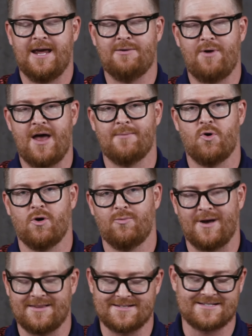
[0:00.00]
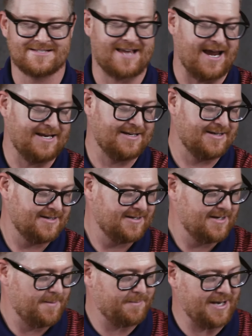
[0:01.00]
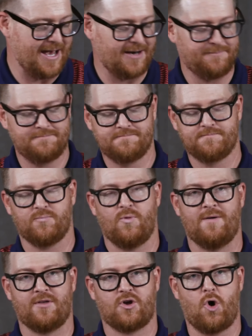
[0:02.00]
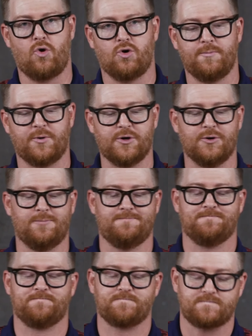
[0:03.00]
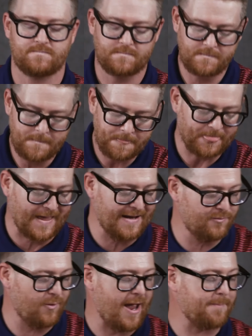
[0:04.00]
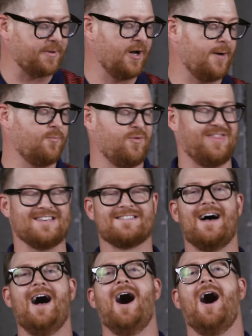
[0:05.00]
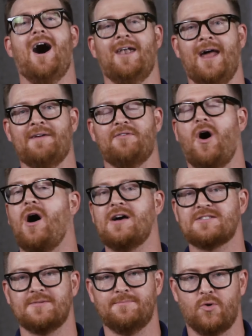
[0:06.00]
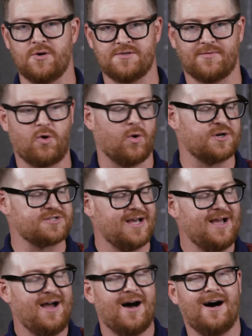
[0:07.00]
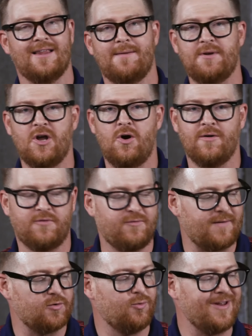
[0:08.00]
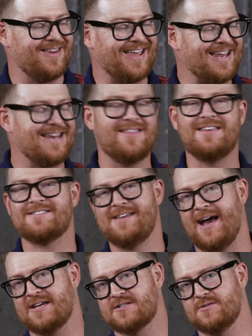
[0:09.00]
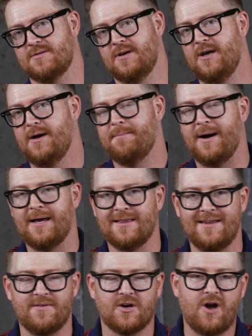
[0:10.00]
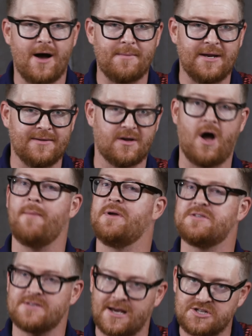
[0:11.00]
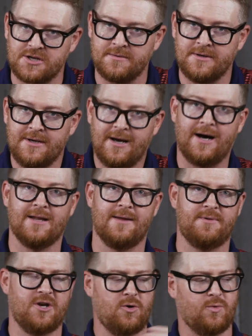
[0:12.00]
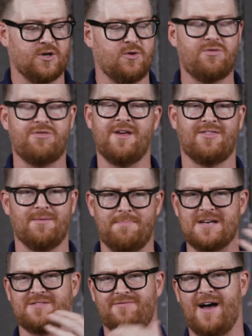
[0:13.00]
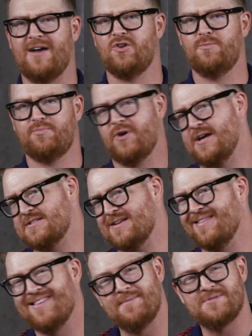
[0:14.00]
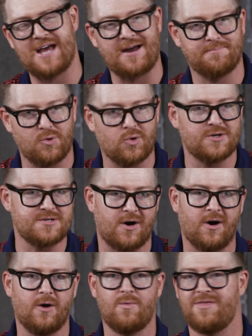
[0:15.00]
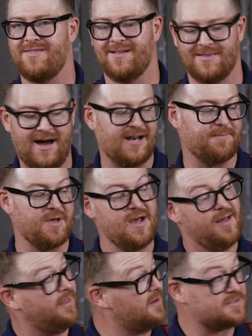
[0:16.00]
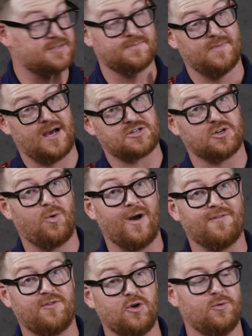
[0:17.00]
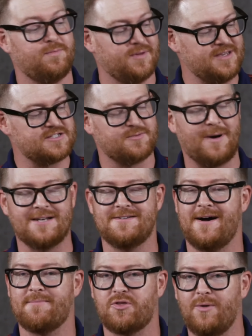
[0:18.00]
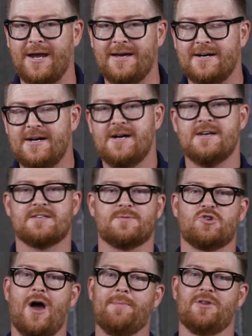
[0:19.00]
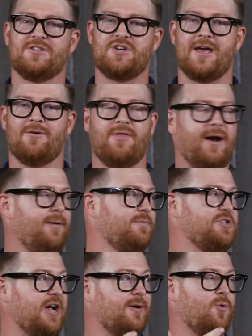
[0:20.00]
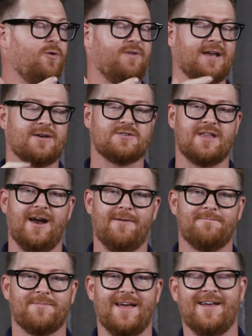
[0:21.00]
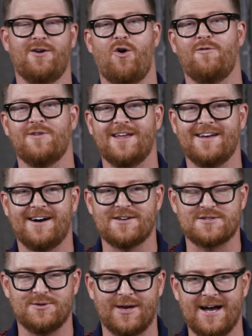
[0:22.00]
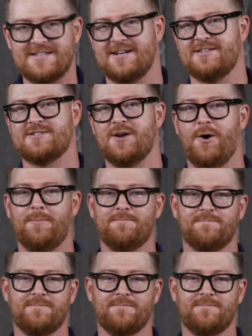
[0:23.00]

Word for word: in random order, we got the Skate Banana, we have the Cold Brew, and wrapping up with this Hot Knife. Awesome boards, of course. Uh, let me know if you've ever ridden any of these decks by leaving a comment in the comments section. Uh, let me know what you think the best value priced LibTech boards are within the lineup. There's actually quite a few, but these are my top three. Subscribe to the channel there, check out more videos there, and hopefully I'll see you guys on snow.